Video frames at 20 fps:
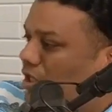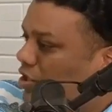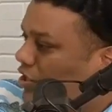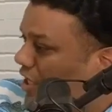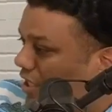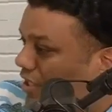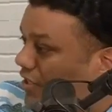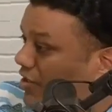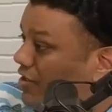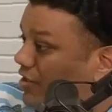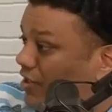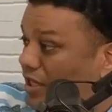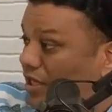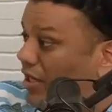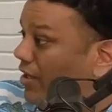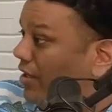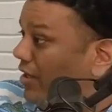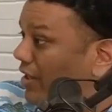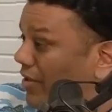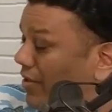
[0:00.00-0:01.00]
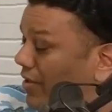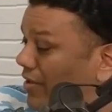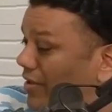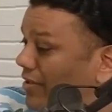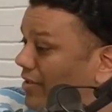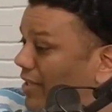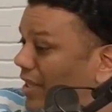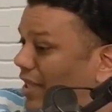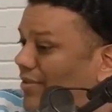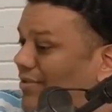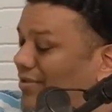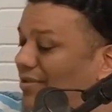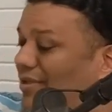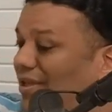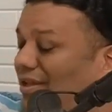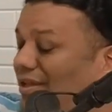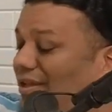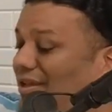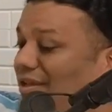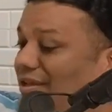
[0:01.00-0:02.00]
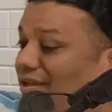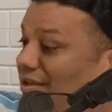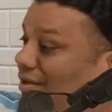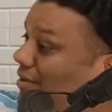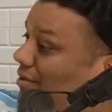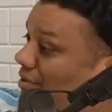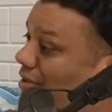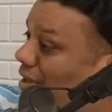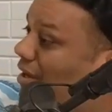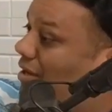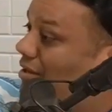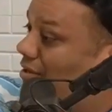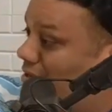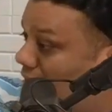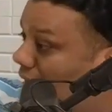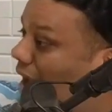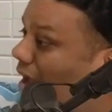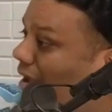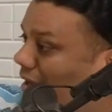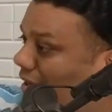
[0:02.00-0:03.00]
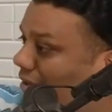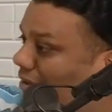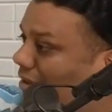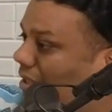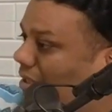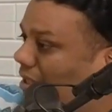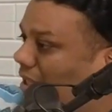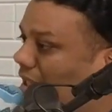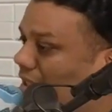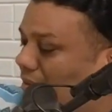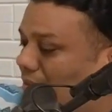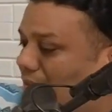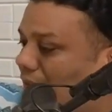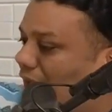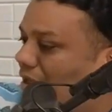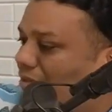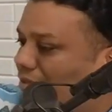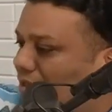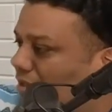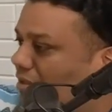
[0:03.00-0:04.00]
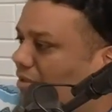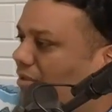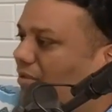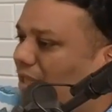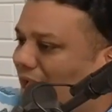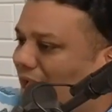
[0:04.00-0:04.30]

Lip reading: a changed scenario. In this case, dying. That this